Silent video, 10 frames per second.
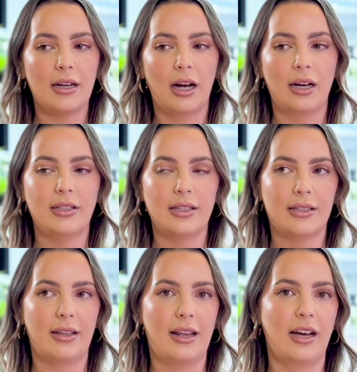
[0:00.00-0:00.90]
I
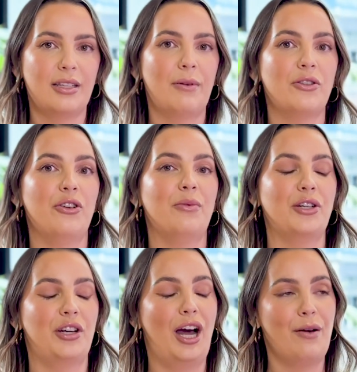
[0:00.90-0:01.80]
just think I spend so
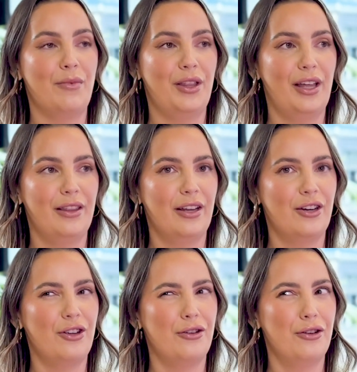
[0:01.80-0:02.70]
much time with it that
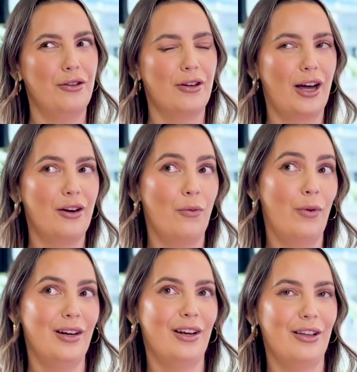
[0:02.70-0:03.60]
you kind of
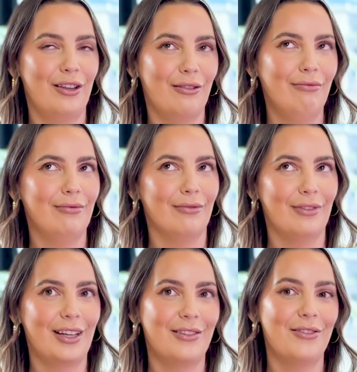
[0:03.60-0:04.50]
wonder, you're
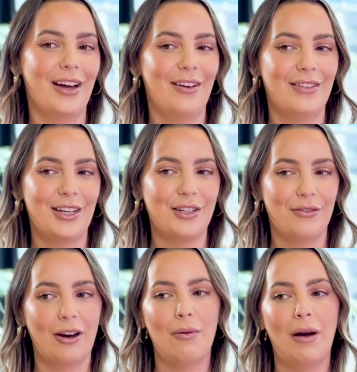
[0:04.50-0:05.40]
like, do I have the itch for it?